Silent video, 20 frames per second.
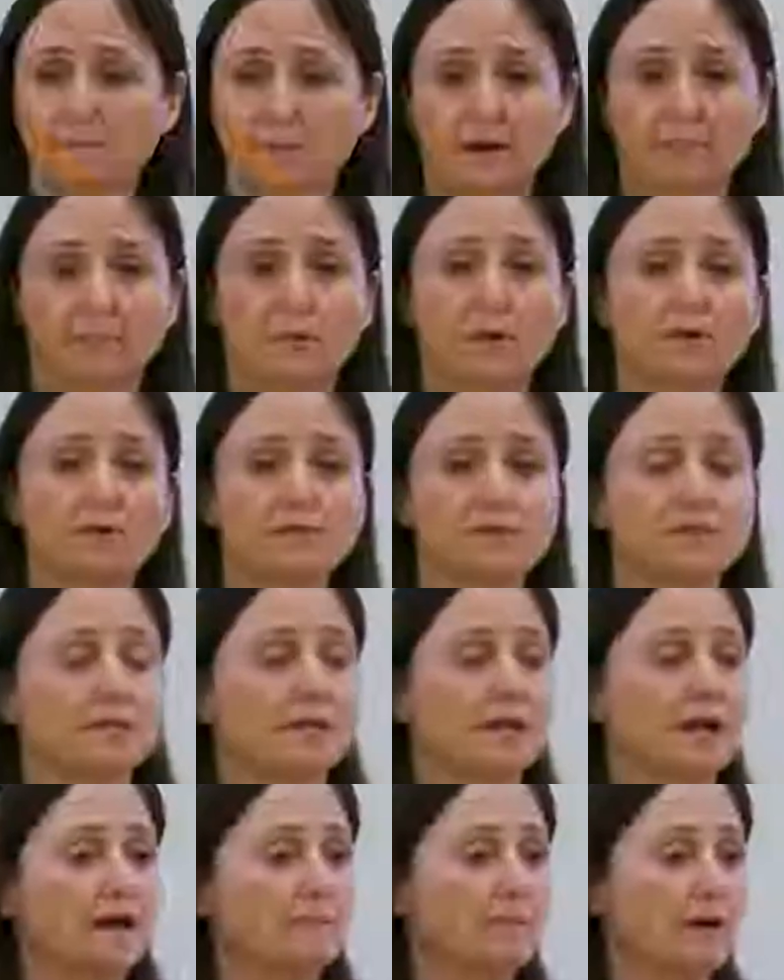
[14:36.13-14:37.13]
my partners
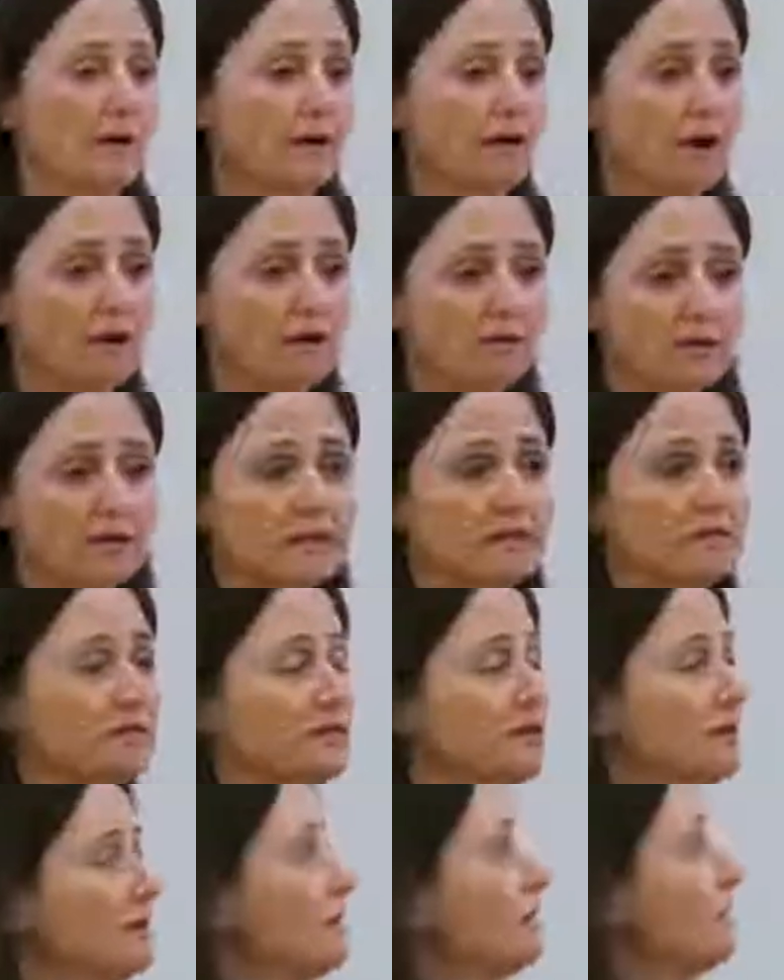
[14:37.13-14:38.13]
and I, my colleagues,
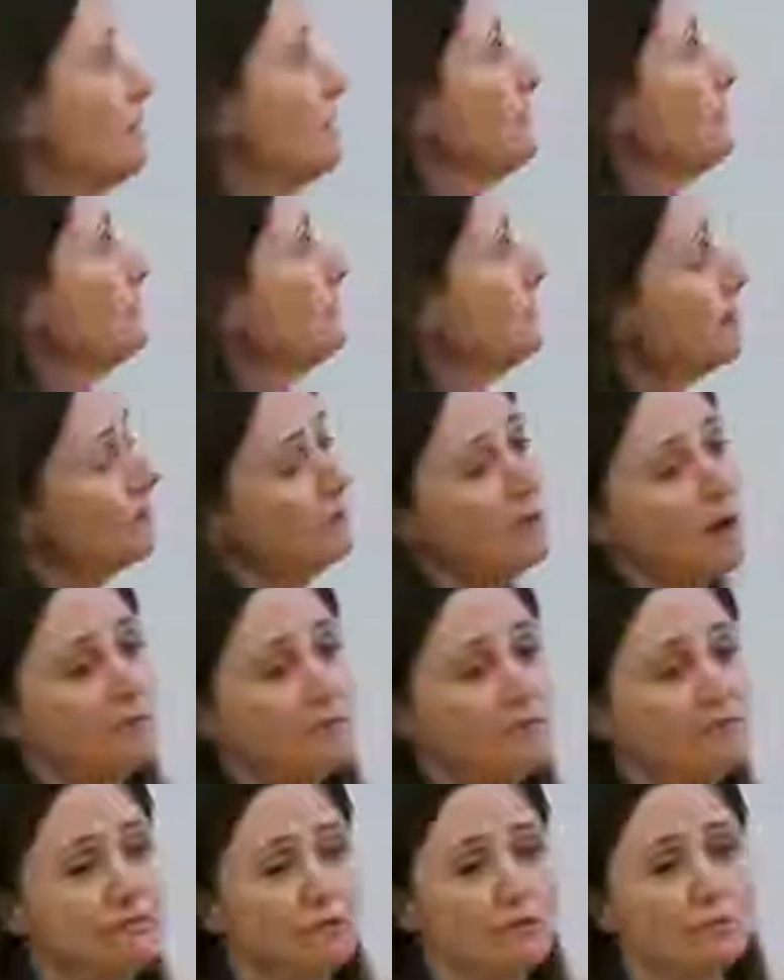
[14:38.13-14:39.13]
thought about
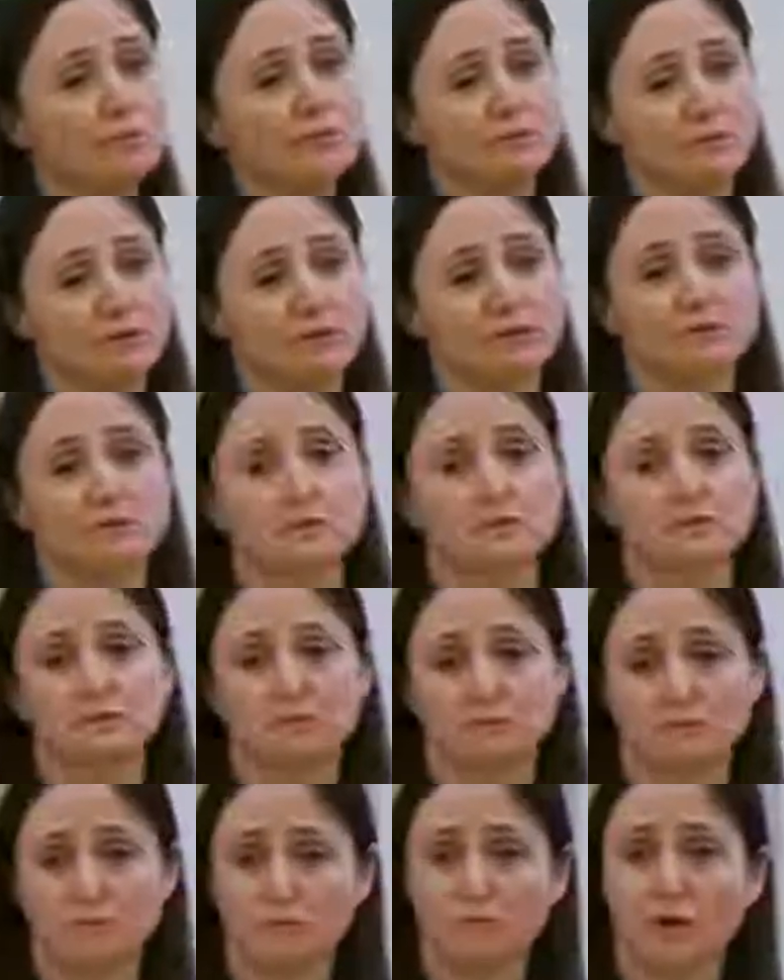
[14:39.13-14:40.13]
before we started
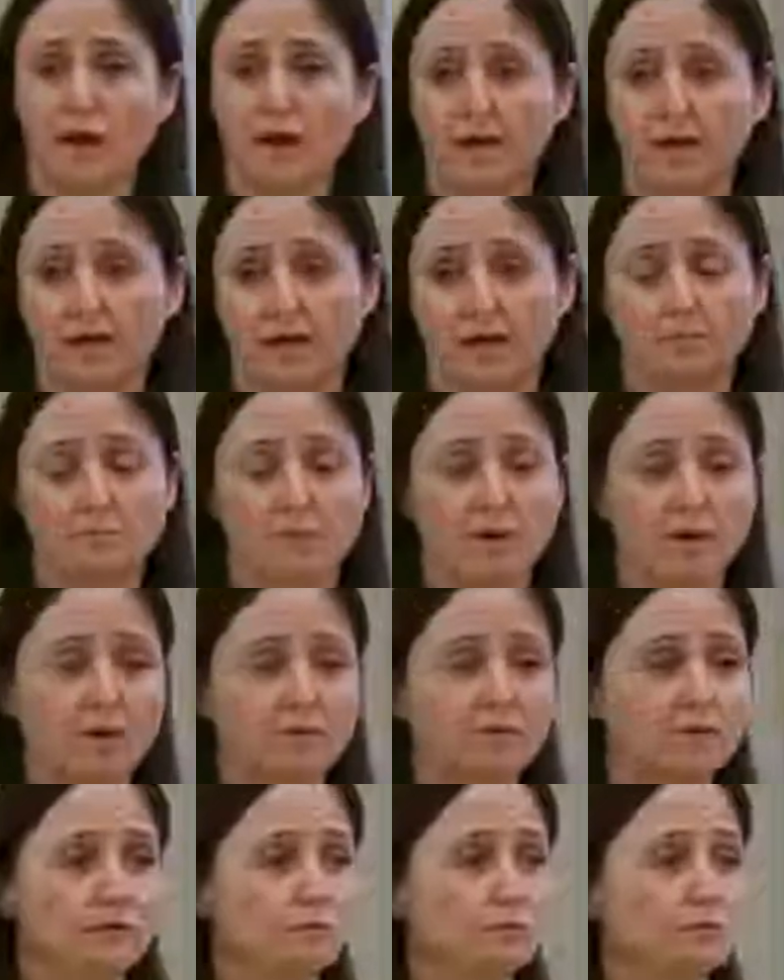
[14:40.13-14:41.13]
to write. And part
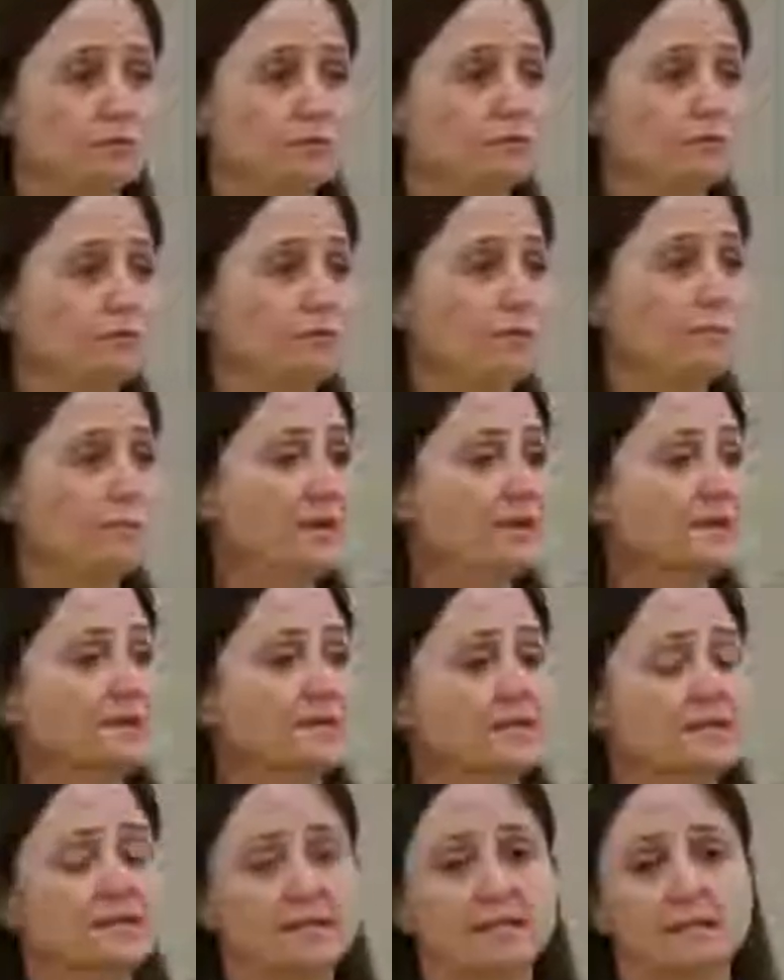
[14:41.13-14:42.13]
of it was informed by this
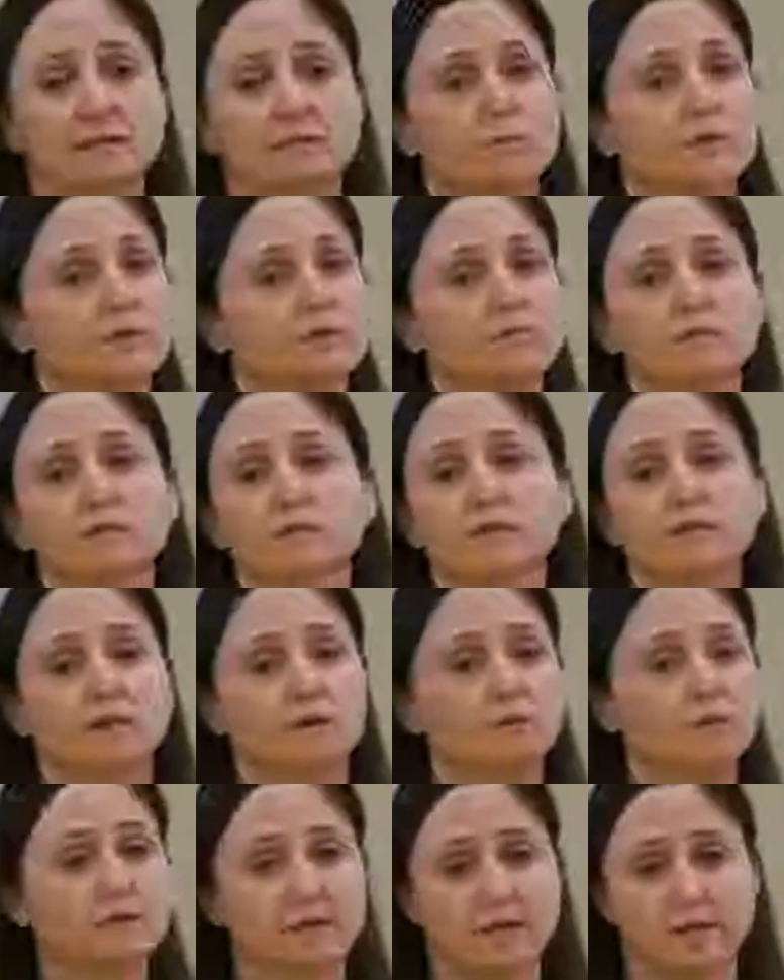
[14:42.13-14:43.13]
idea that we don't really
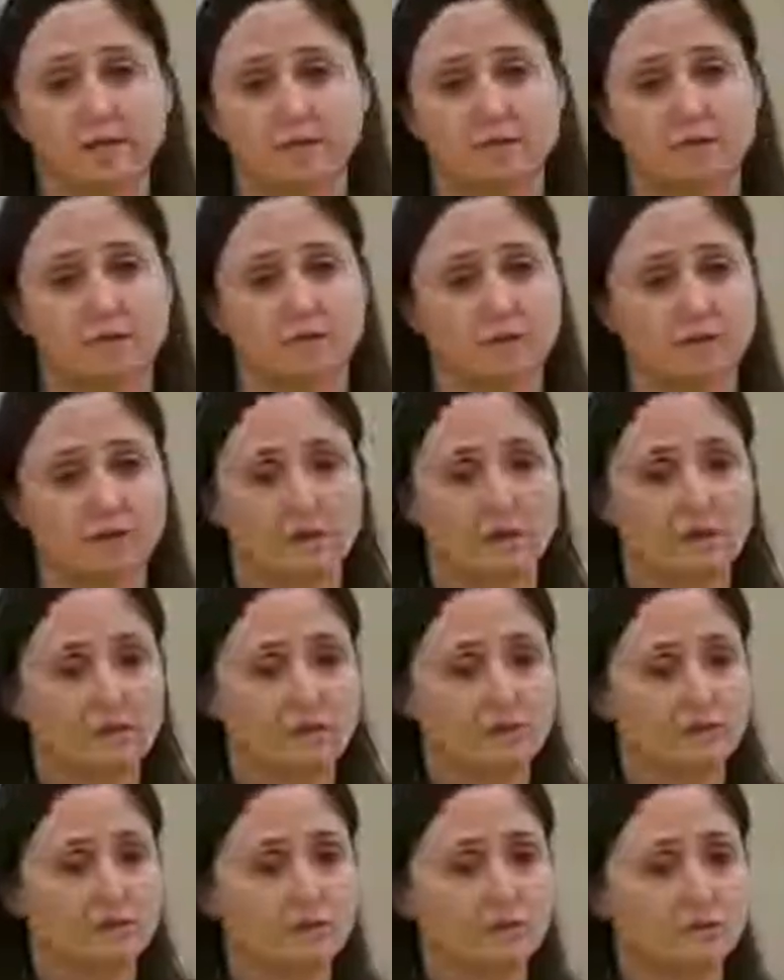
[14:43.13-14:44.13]
know what the answer
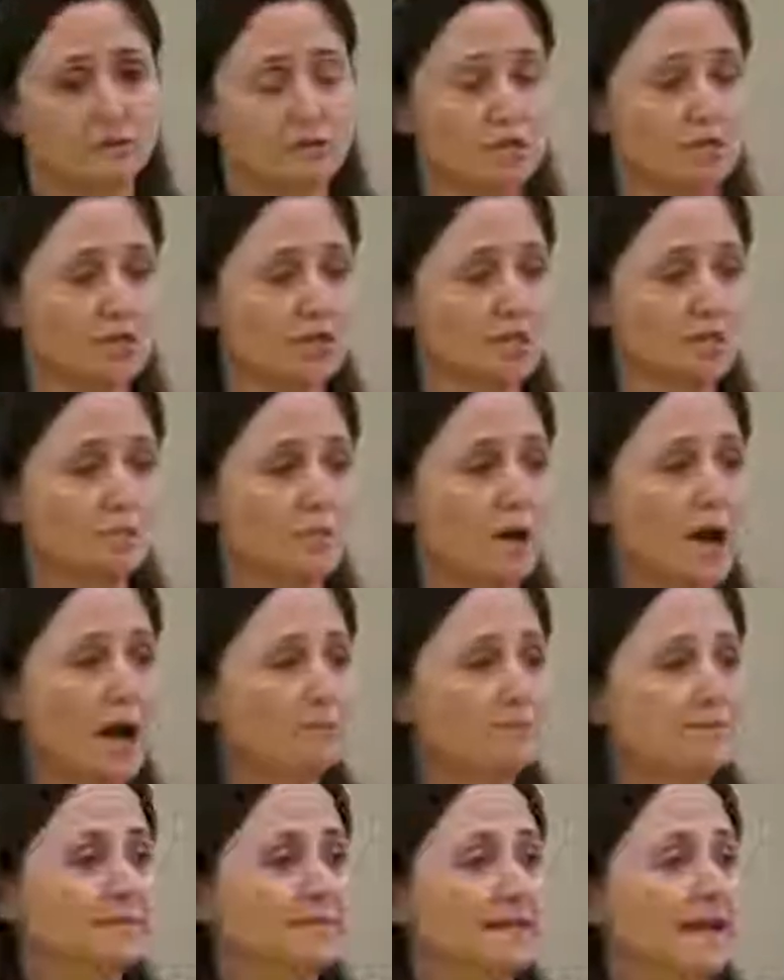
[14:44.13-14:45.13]
to this question is.
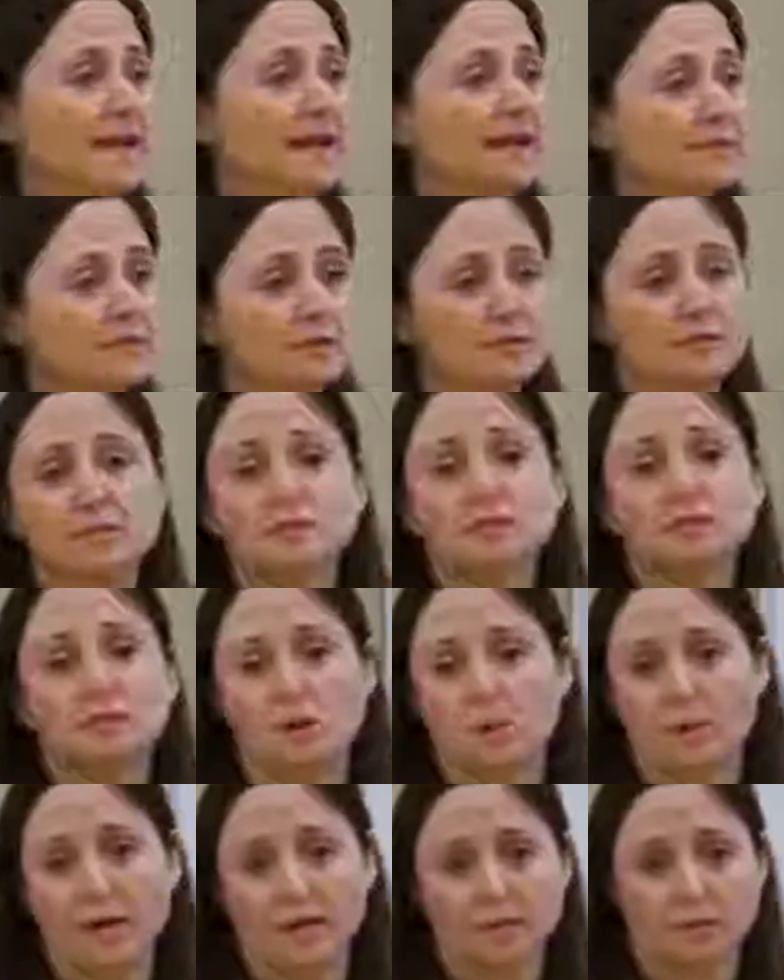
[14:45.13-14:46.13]
Perhaps there is
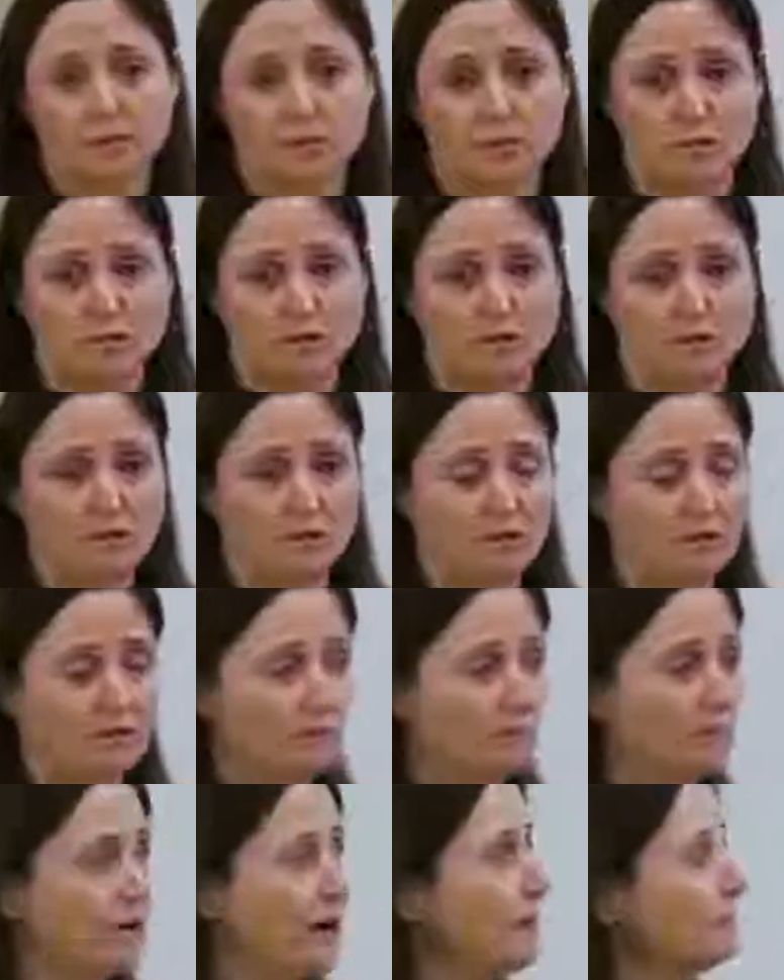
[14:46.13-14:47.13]
no answer.
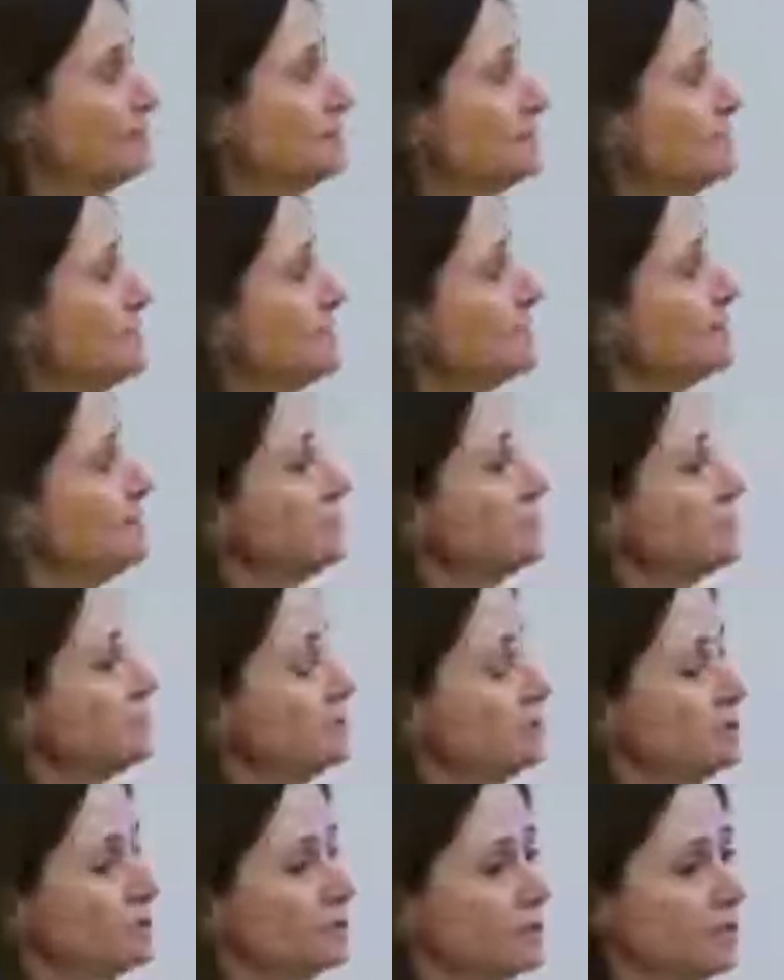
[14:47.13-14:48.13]
Perhaps the best thing to
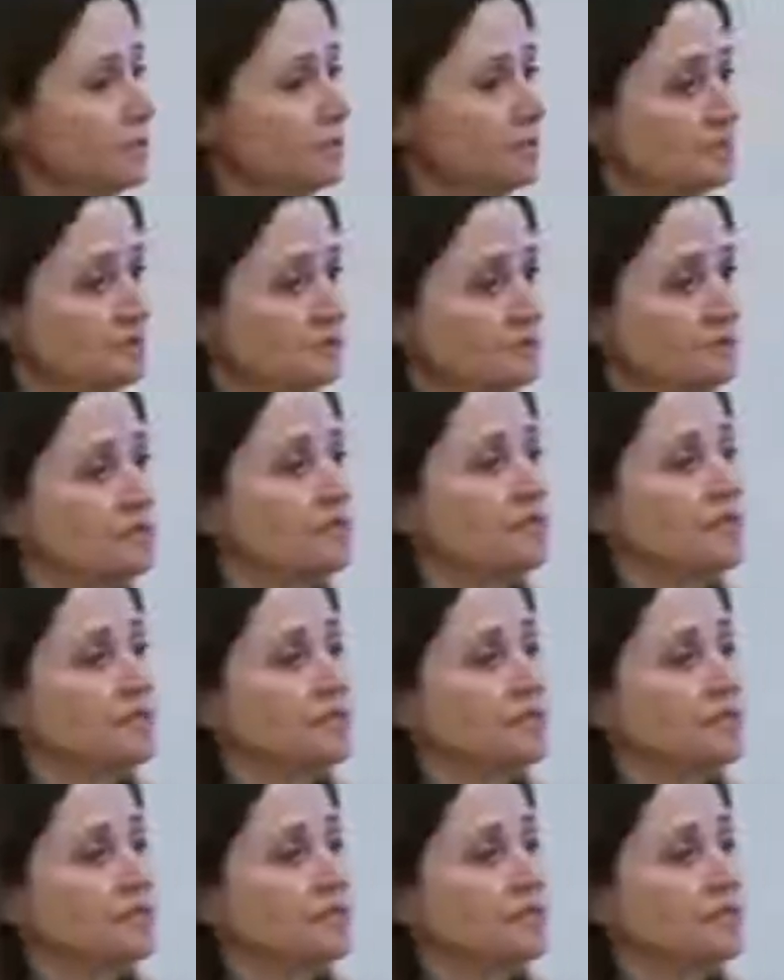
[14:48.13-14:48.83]
do is to